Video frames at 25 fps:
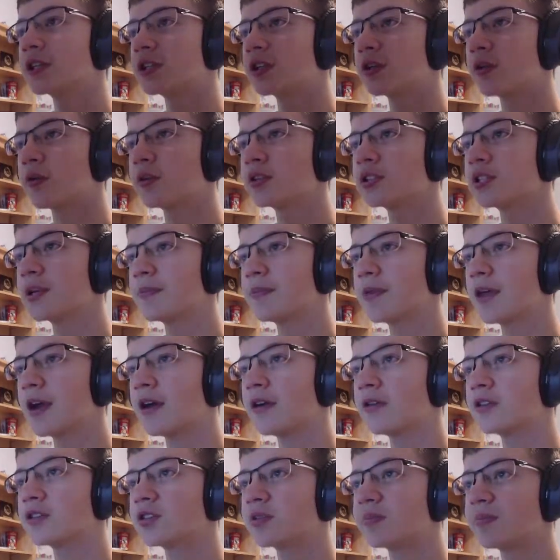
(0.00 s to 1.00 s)
an orange up
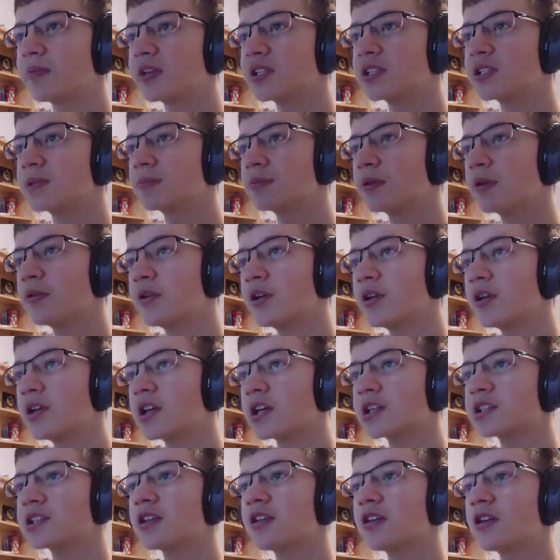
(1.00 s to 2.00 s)
there, so place the blue here
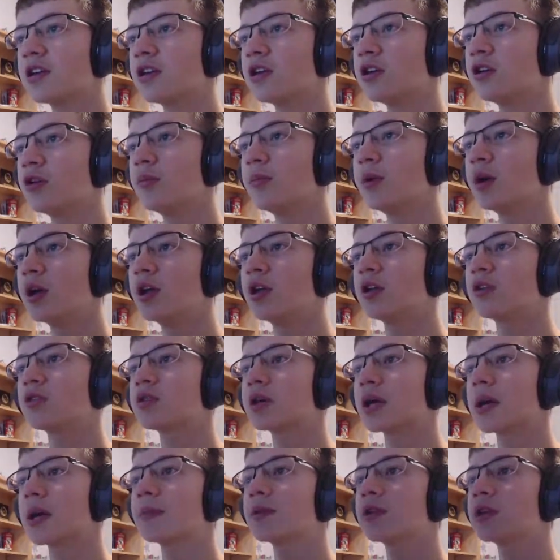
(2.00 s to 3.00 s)
next to the cube,
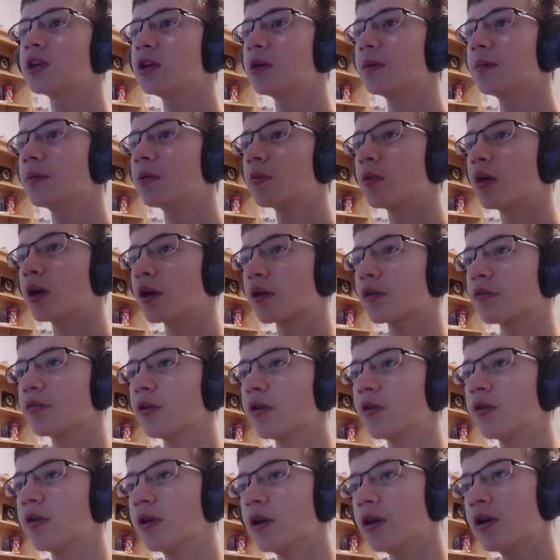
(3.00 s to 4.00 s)
grab the cube and walk
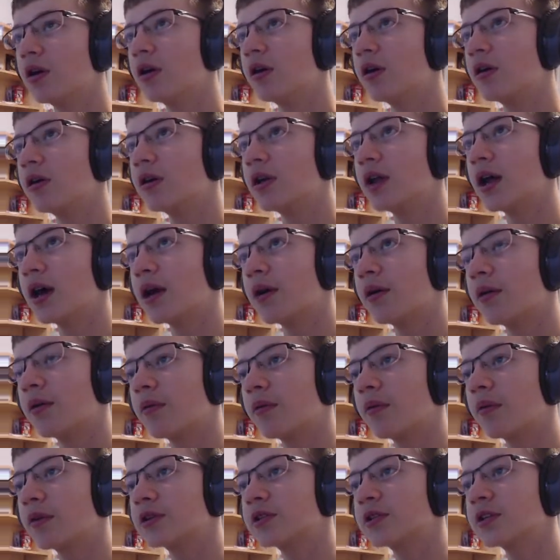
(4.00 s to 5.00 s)
through. Now
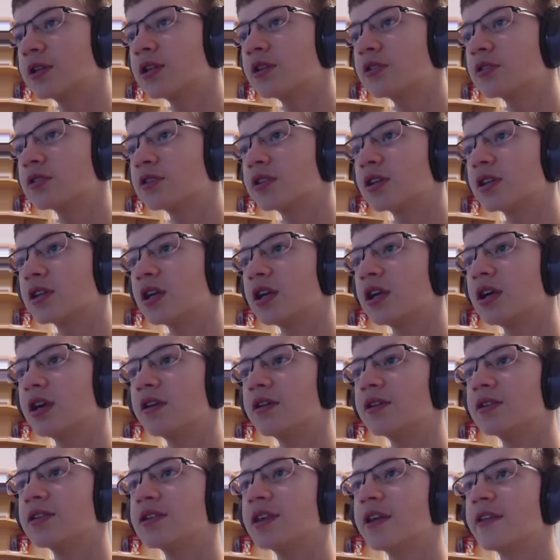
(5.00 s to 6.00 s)
what's interesting here
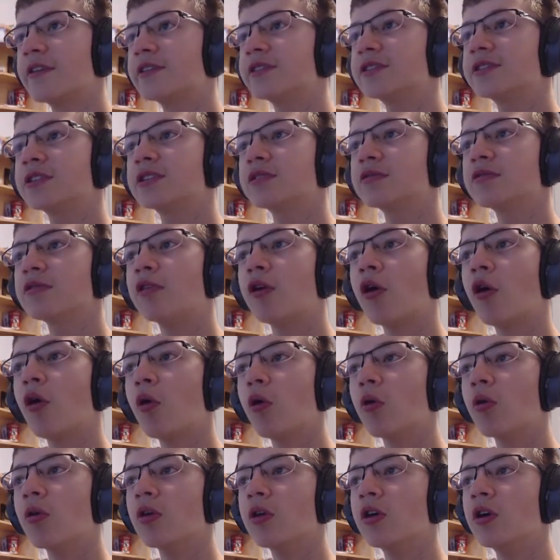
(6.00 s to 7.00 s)
is that there's this little
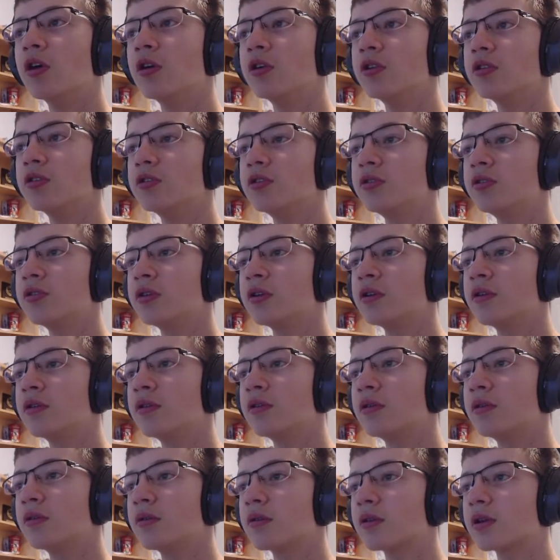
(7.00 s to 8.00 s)
hole. So you
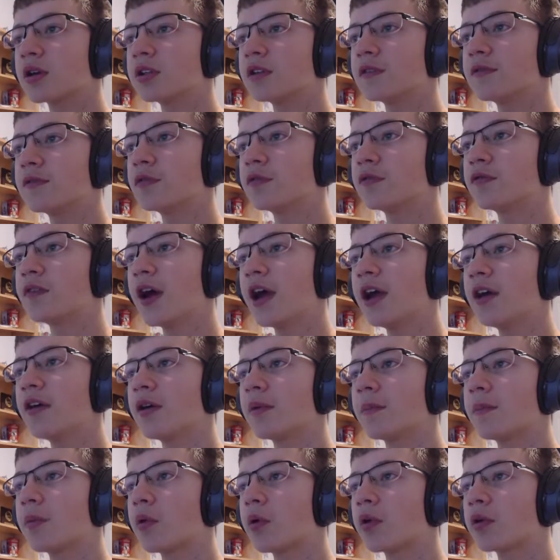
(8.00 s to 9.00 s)
can, because if you fire
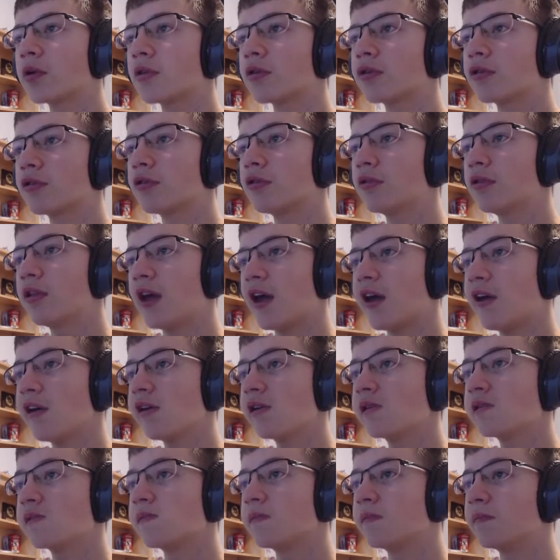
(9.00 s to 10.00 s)
a portal through
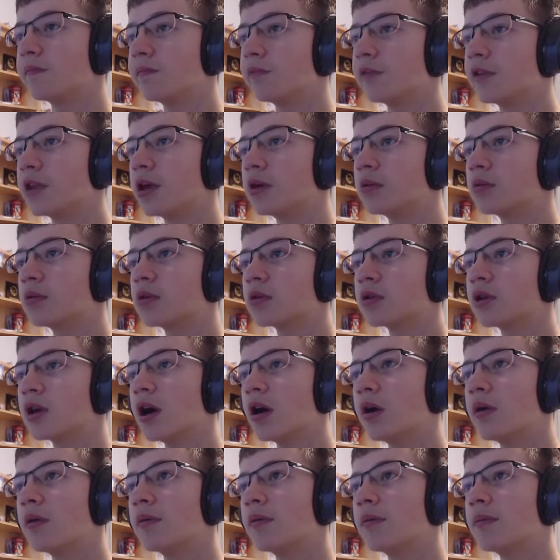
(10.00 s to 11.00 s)
there, it won't
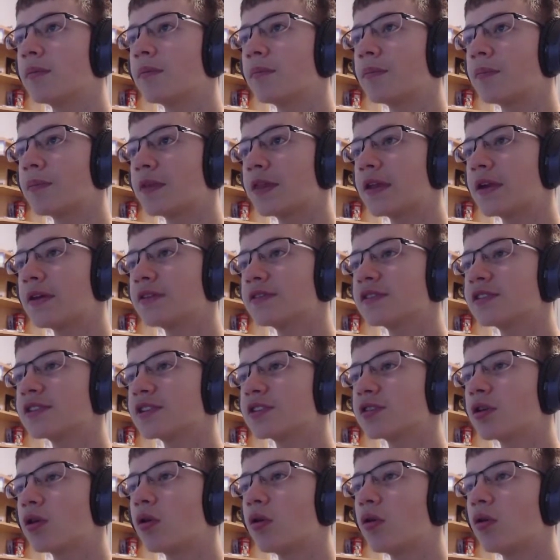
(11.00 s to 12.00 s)
go. But there is
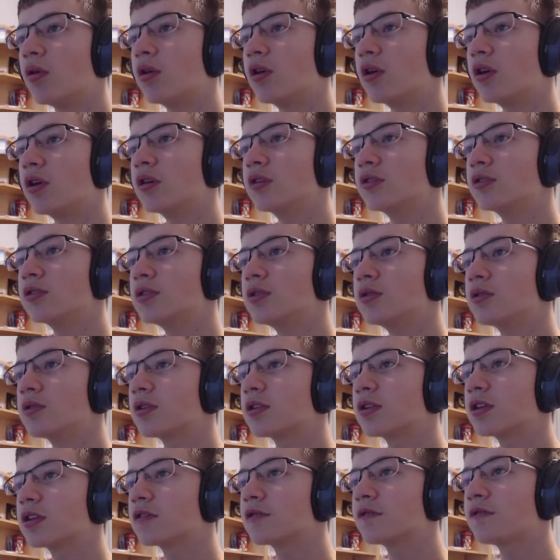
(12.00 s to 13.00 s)
this hole. So you
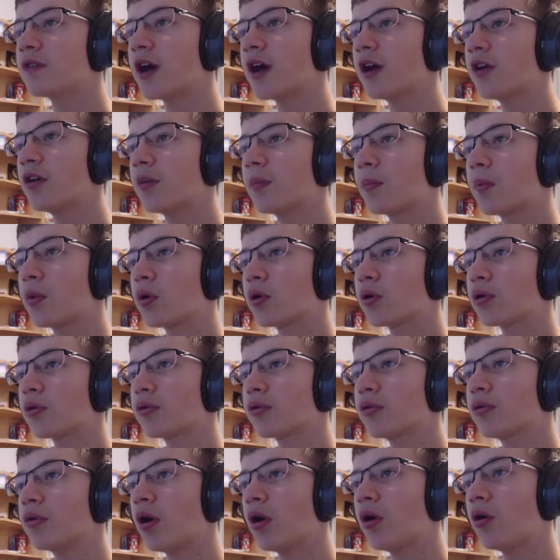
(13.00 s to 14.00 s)
can just fire a portal
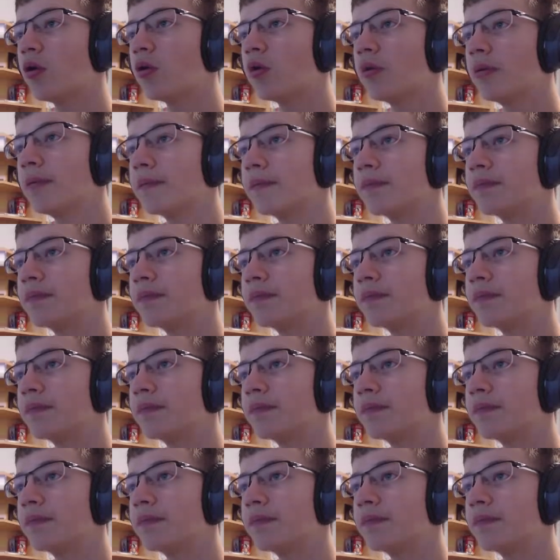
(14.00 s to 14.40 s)
through the hole,